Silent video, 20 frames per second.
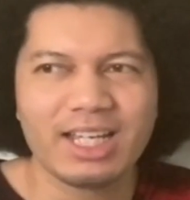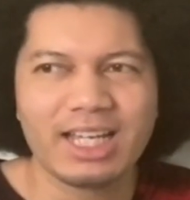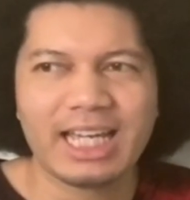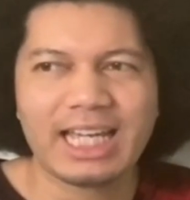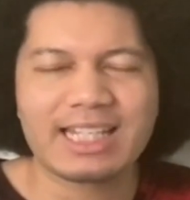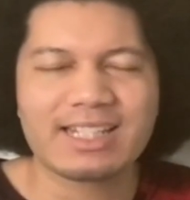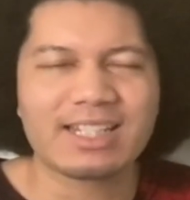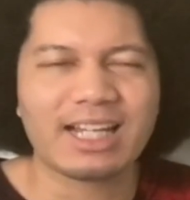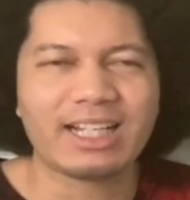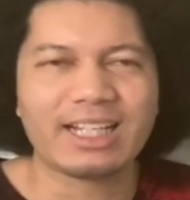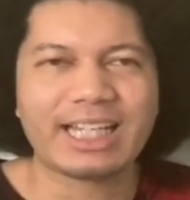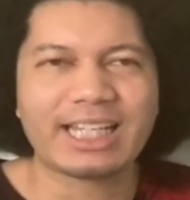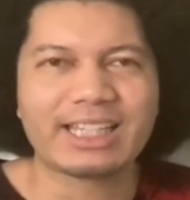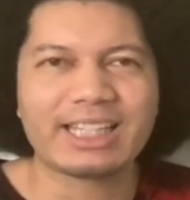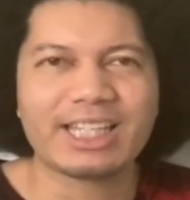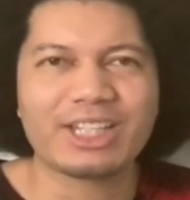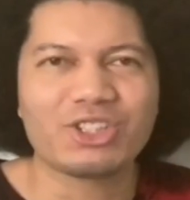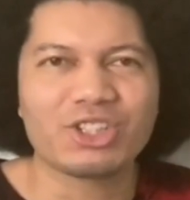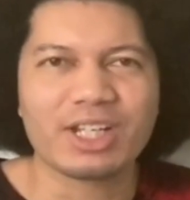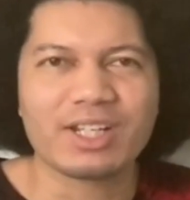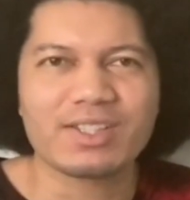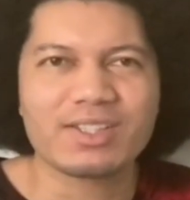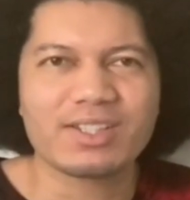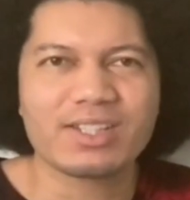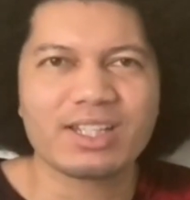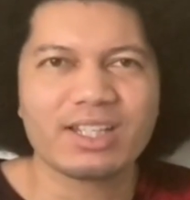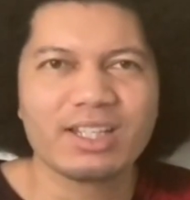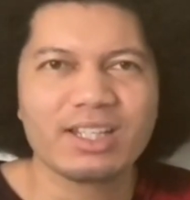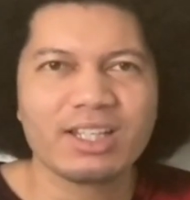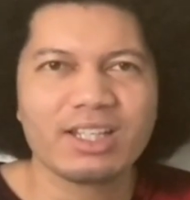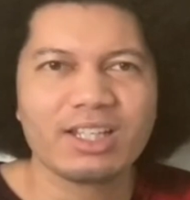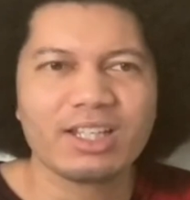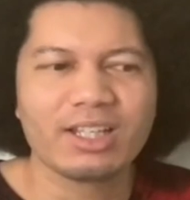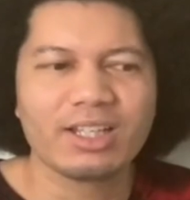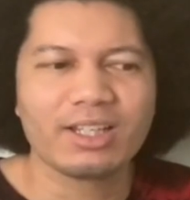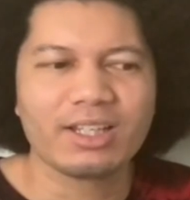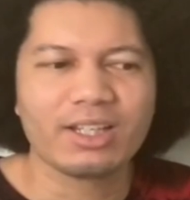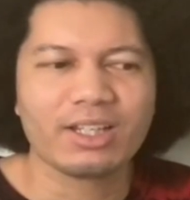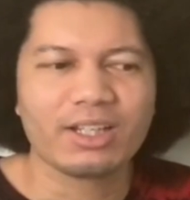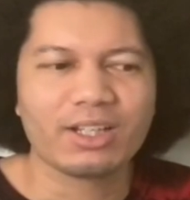It's not like they just
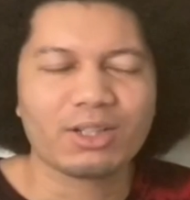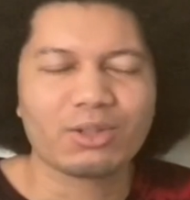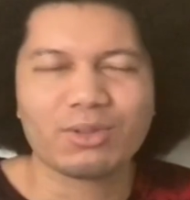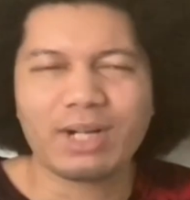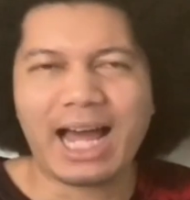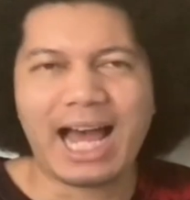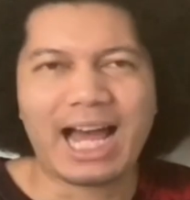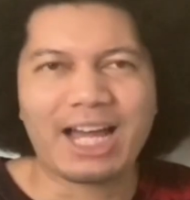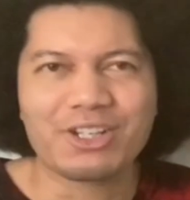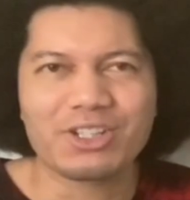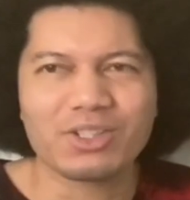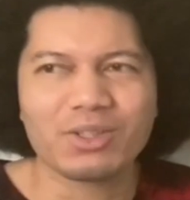crashed.